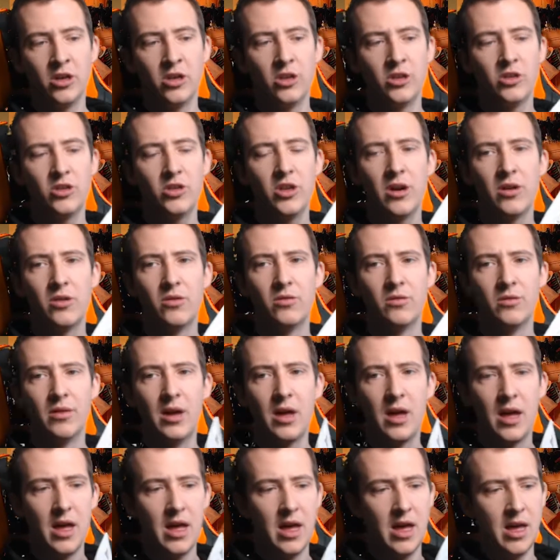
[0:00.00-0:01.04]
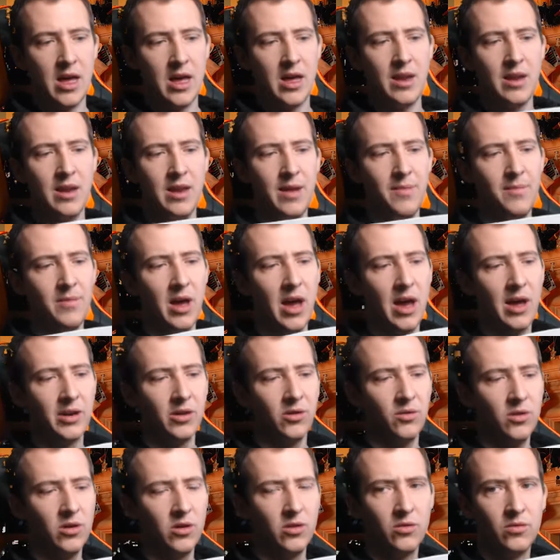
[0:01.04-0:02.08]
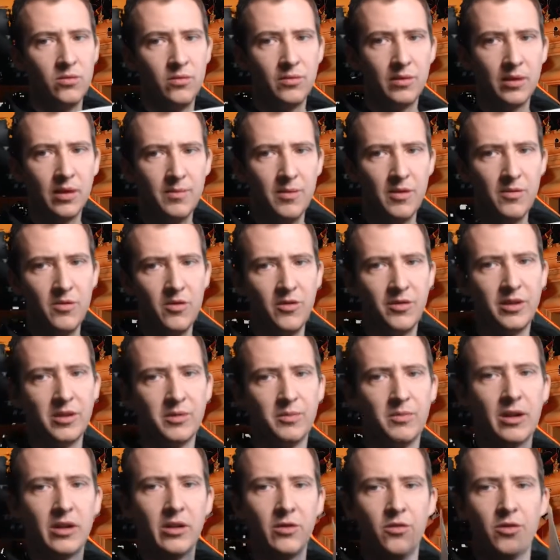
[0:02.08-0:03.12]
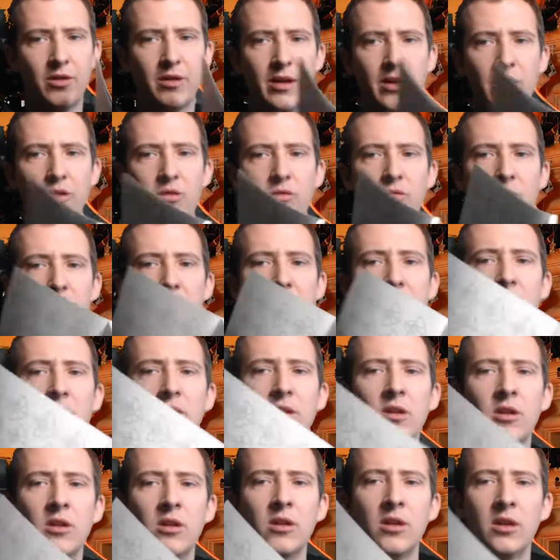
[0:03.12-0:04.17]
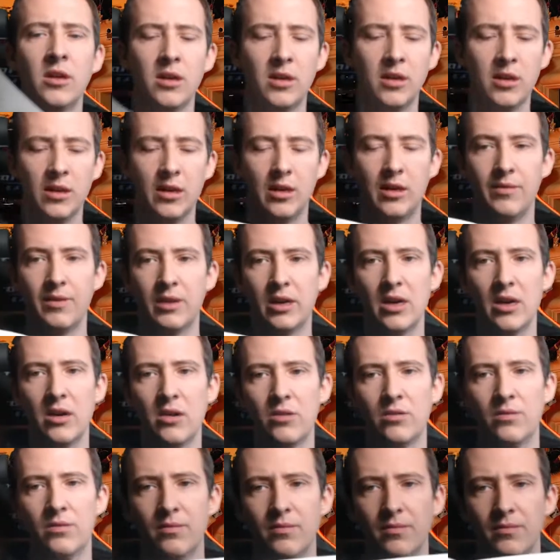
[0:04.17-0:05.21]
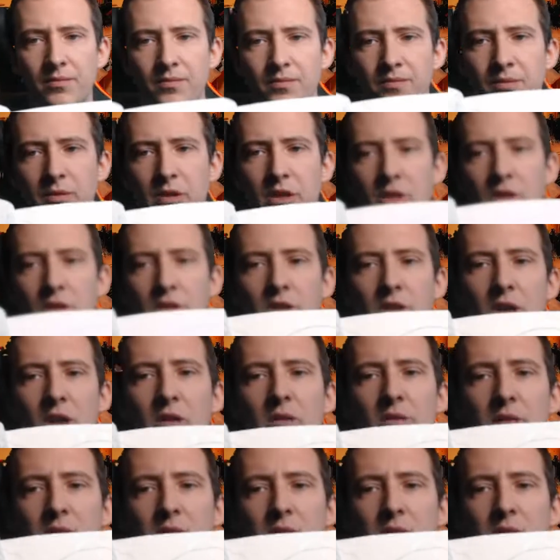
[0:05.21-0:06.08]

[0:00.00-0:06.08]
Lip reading: So, I don't know, let me move this microphone out of the way. Here we go. So,